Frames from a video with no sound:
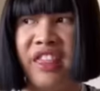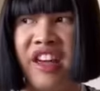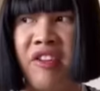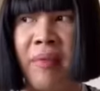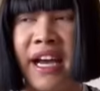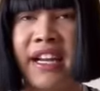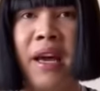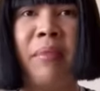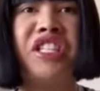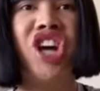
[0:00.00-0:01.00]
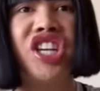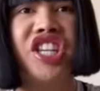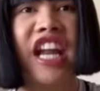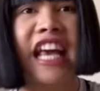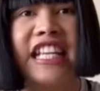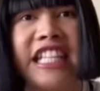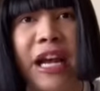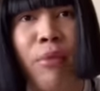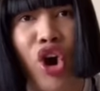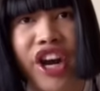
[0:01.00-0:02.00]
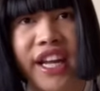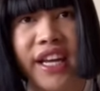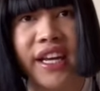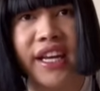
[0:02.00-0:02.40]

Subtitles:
Never mind. Miss Johnson, I can't see the board.